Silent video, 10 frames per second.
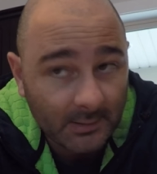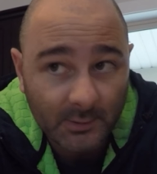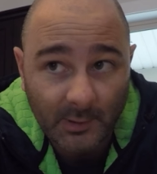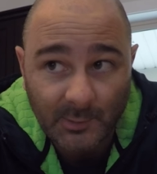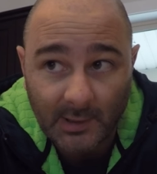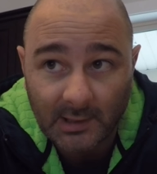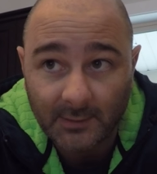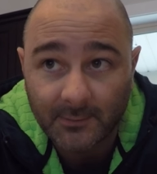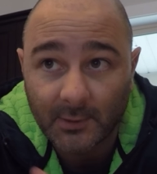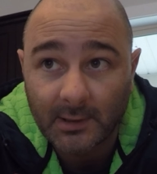especially my
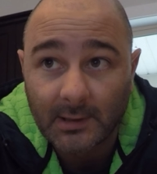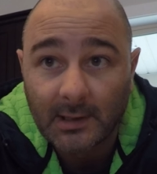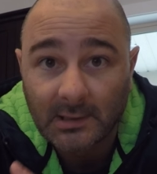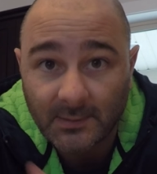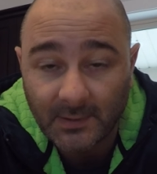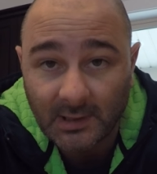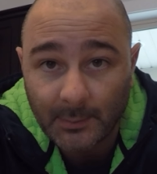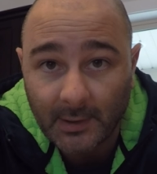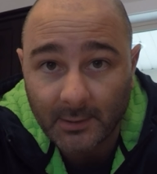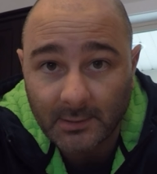left foot. It's feeling
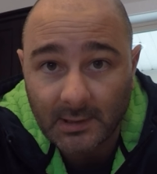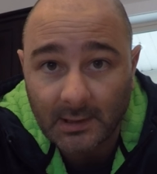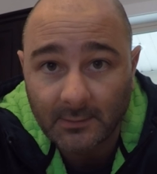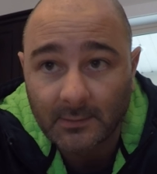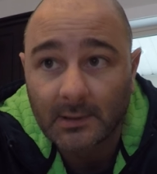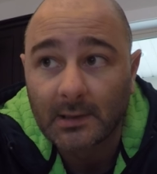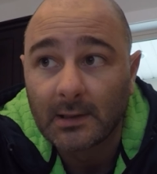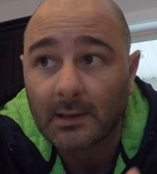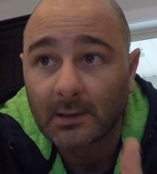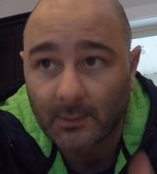better today.
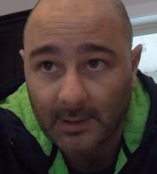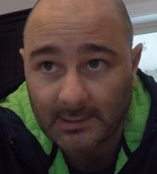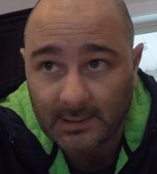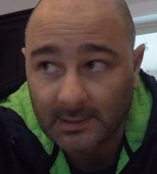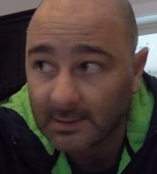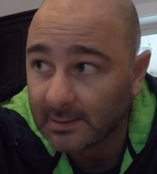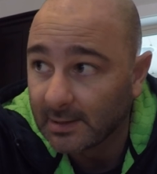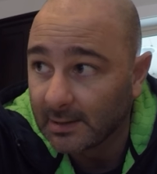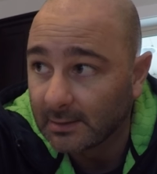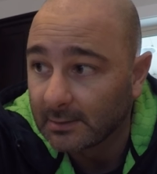Granted, I did
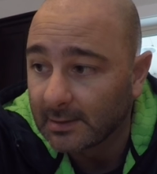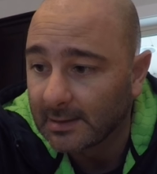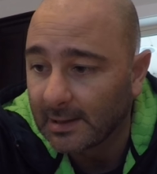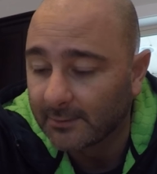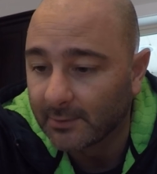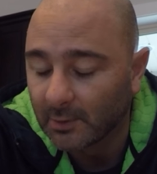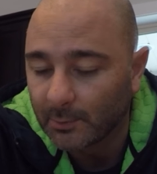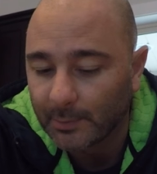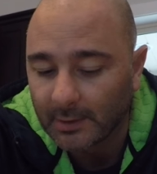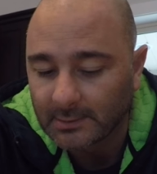take an Advil,
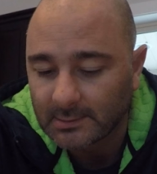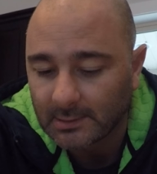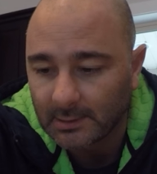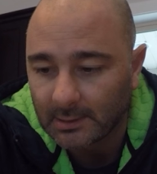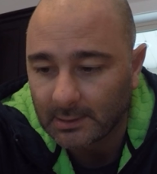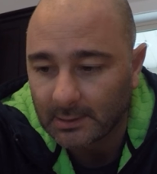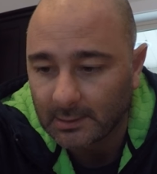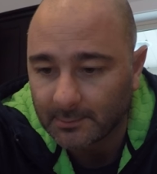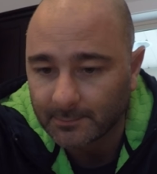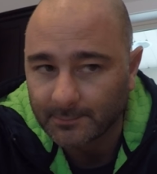but
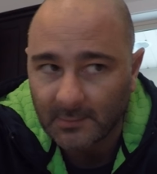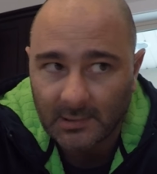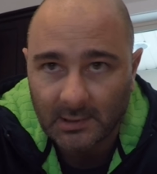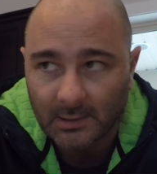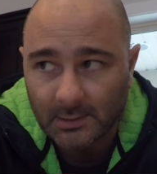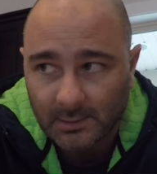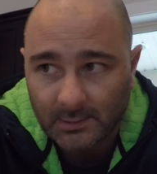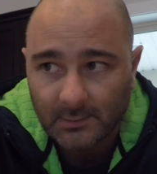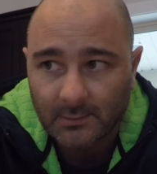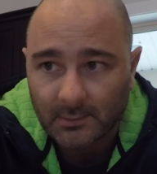it is
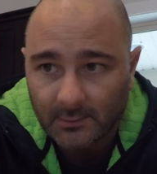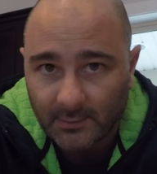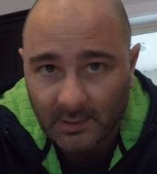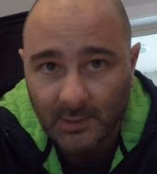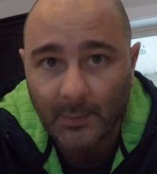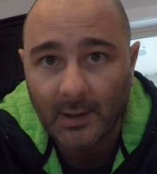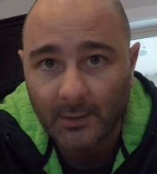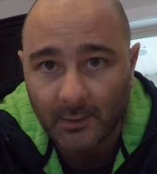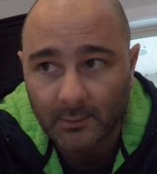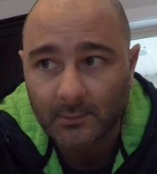feeling
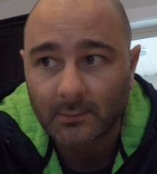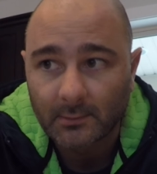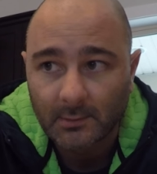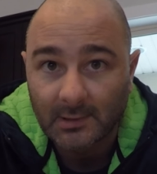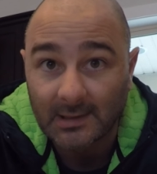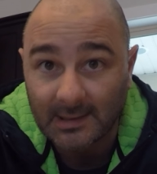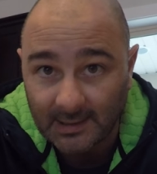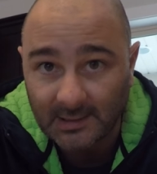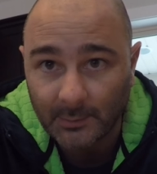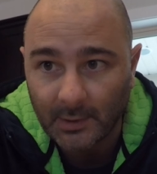better,
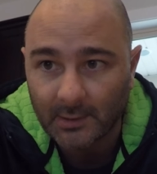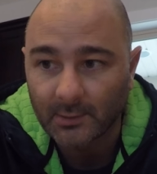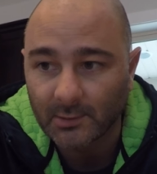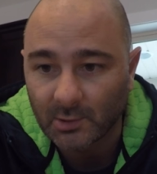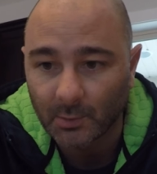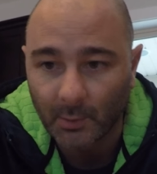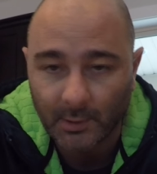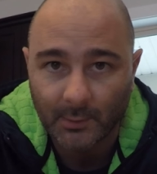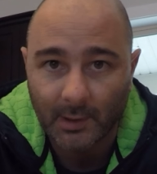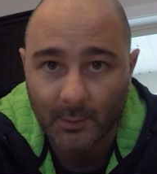getting better, so we're going in
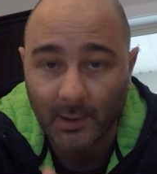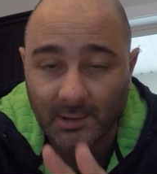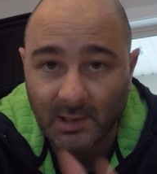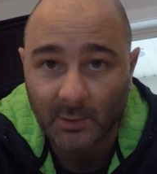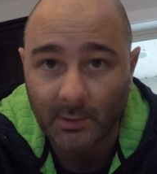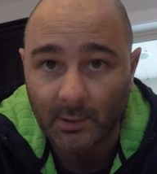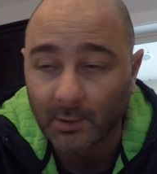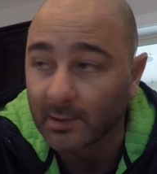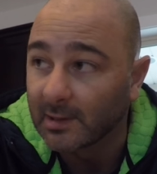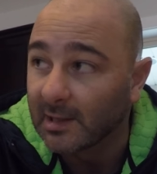the right direction. I don't want to
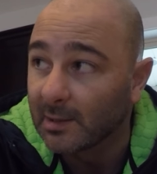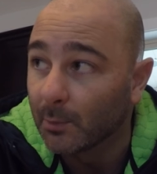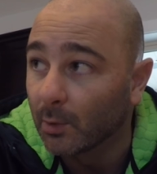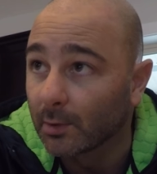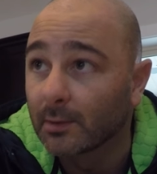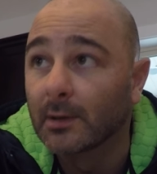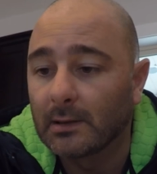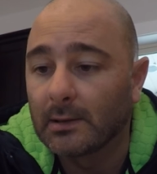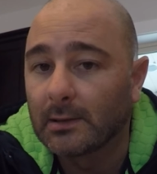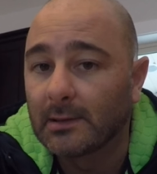hurt it anymore.
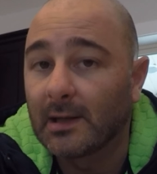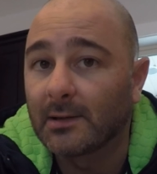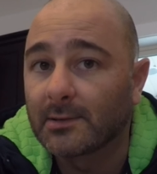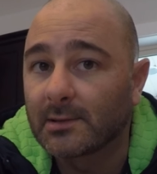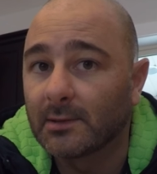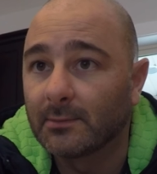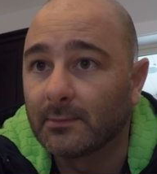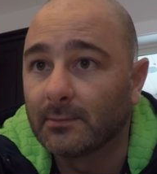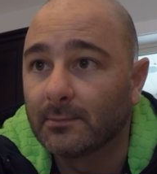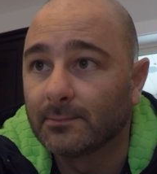Yeah,
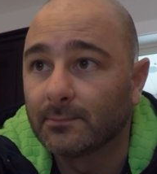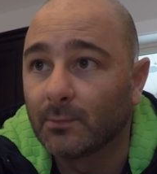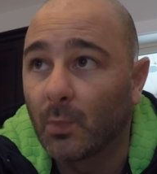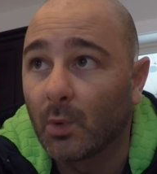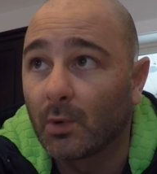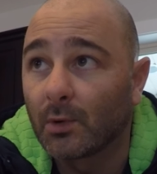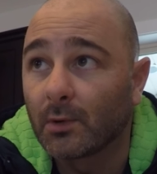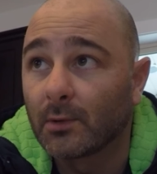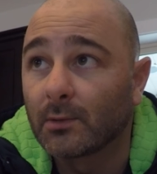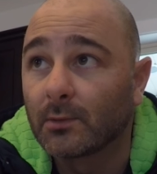some
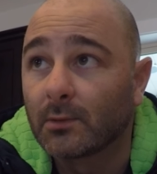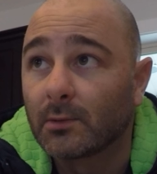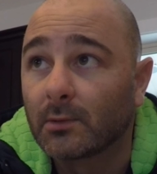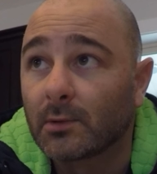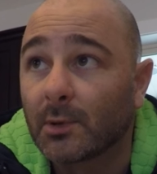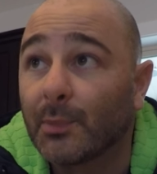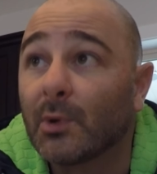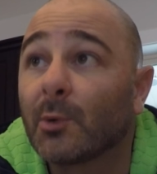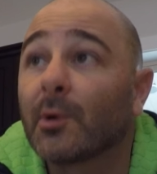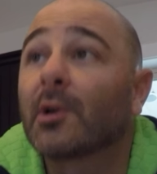more
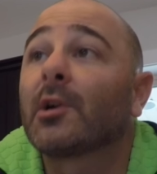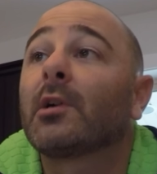computer work.